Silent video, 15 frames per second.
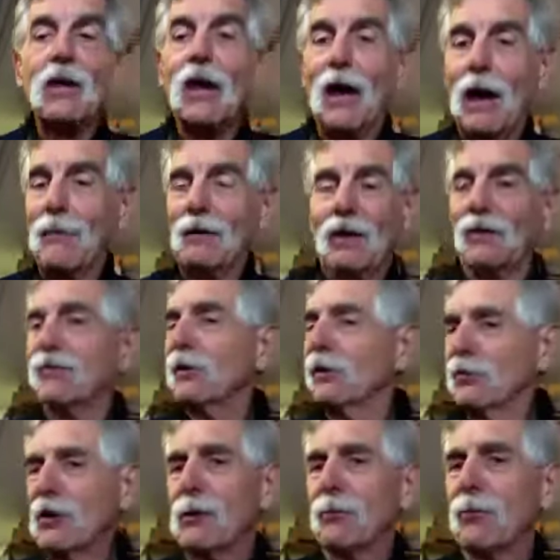I mean, it feels
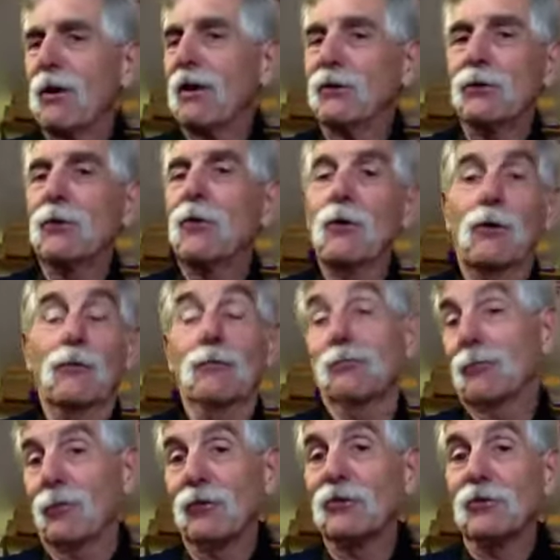like a brand new horn,
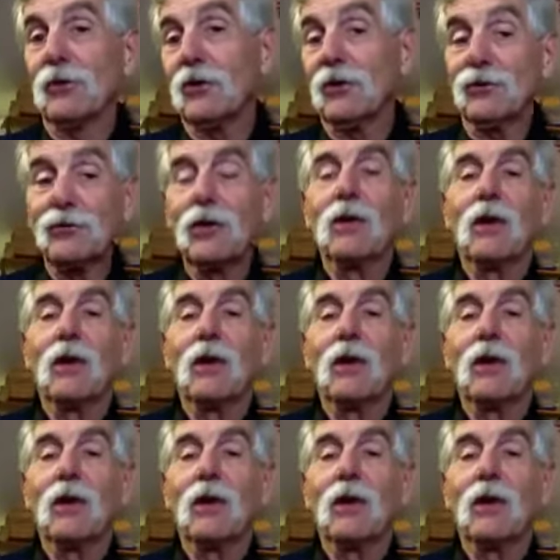which it is,